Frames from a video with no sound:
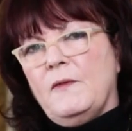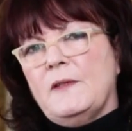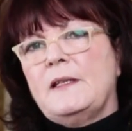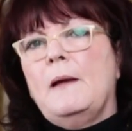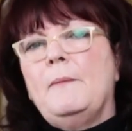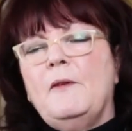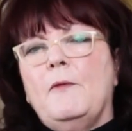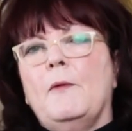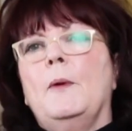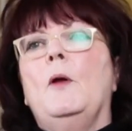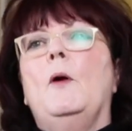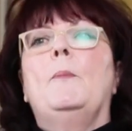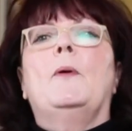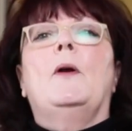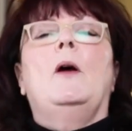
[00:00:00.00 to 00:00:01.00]
it's coming from an
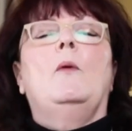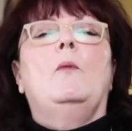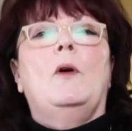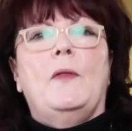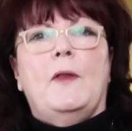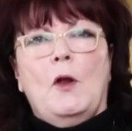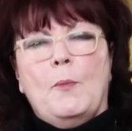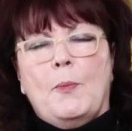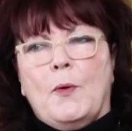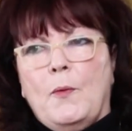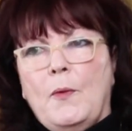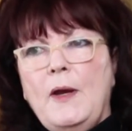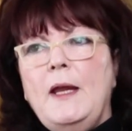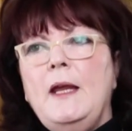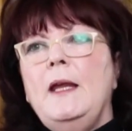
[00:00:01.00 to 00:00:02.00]
opera, what the
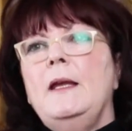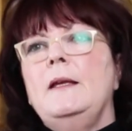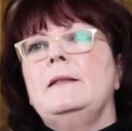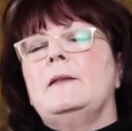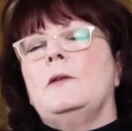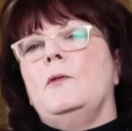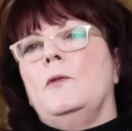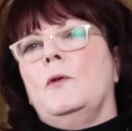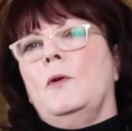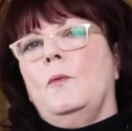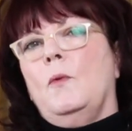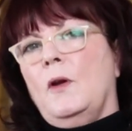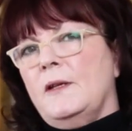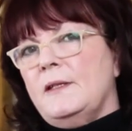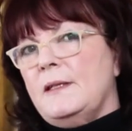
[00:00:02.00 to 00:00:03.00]
opera is,
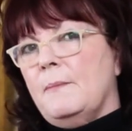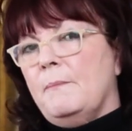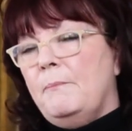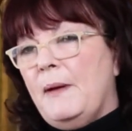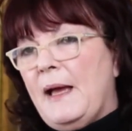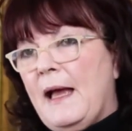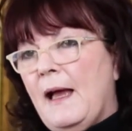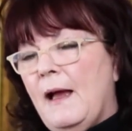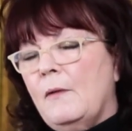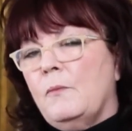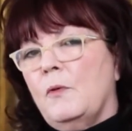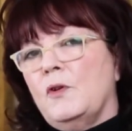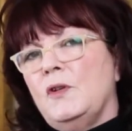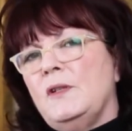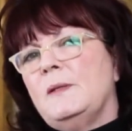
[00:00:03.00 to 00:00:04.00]
what it's about,
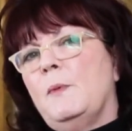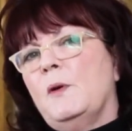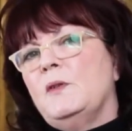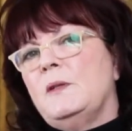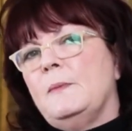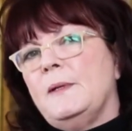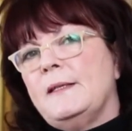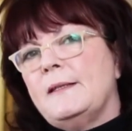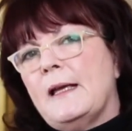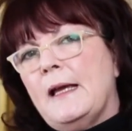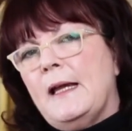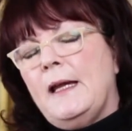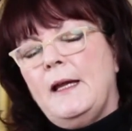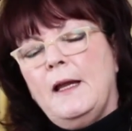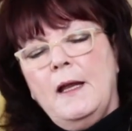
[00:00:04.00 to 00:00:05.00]
what you're supposed to be
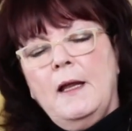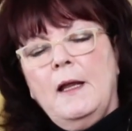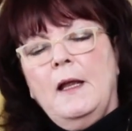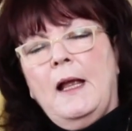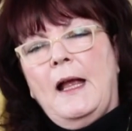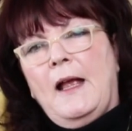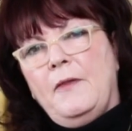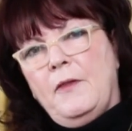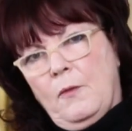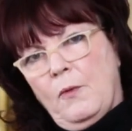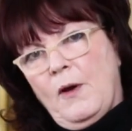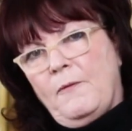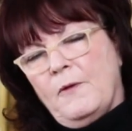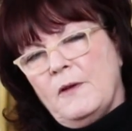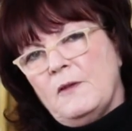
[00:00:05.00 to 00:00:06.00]
saying, and the
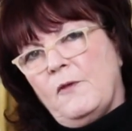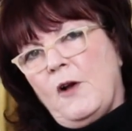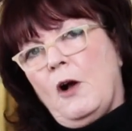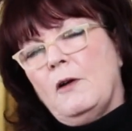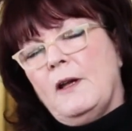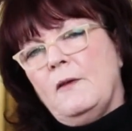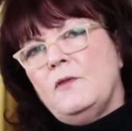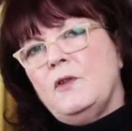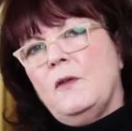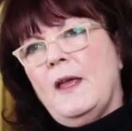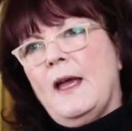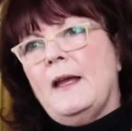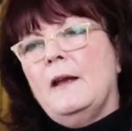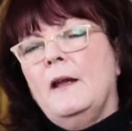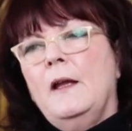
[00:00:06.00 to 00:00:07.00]
reference file gives you
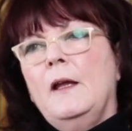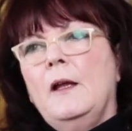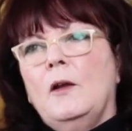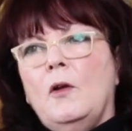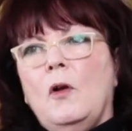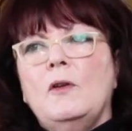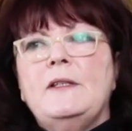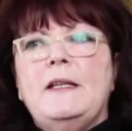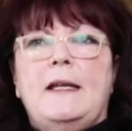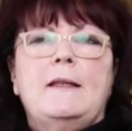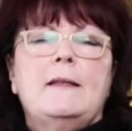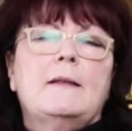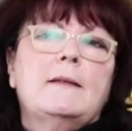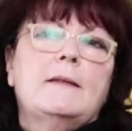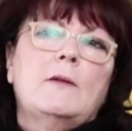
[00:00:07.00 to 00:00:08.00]
that
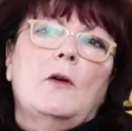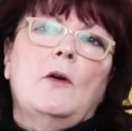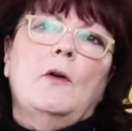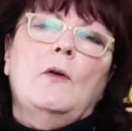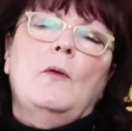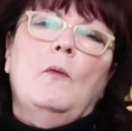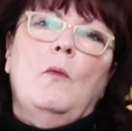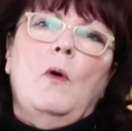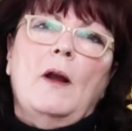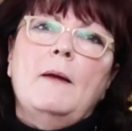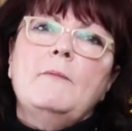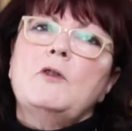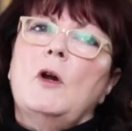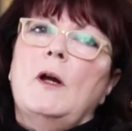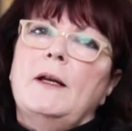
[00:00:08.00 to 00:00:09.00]
context. So what
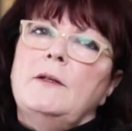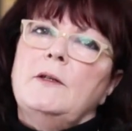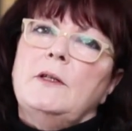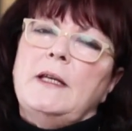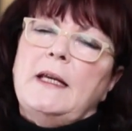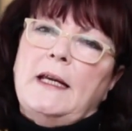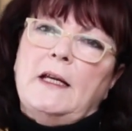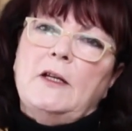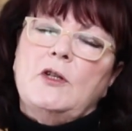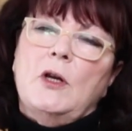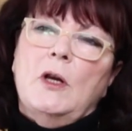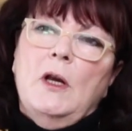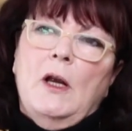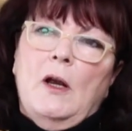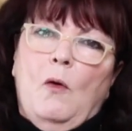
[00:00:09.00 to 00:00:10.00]
I'm trying to teach,
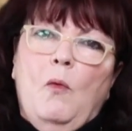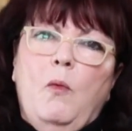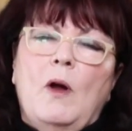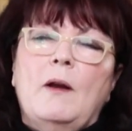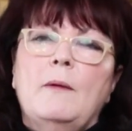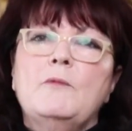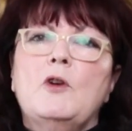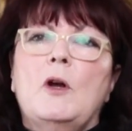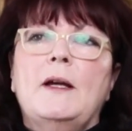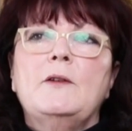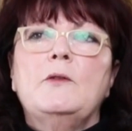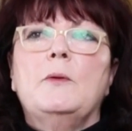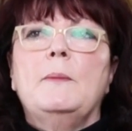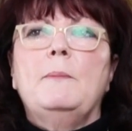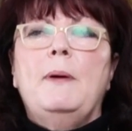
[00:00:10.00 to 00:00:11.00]
or what I'm trying
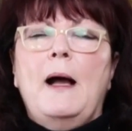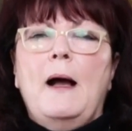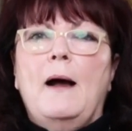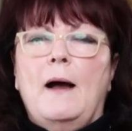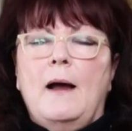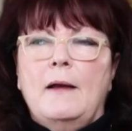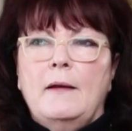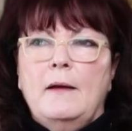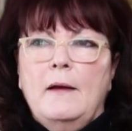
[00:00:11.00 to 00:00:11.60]
to impart,